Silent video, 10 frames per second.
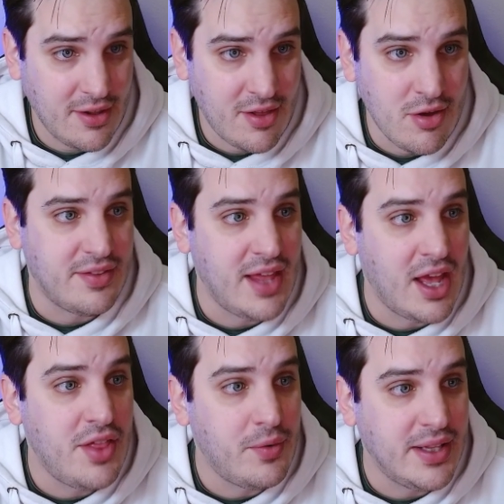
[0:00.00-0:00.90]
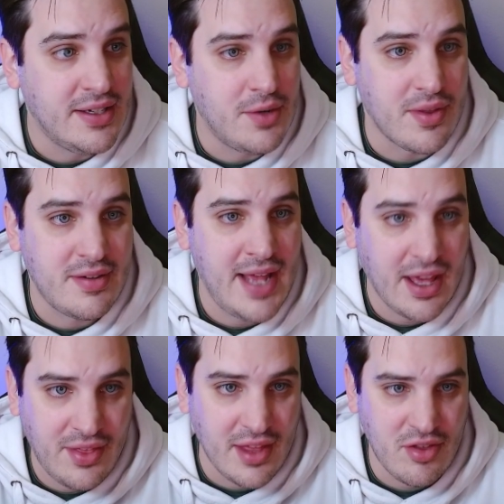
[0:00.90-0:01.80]
So all they really did was
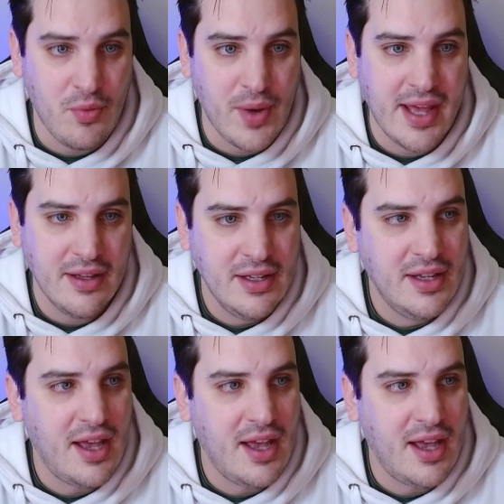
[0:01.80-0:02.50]
take things away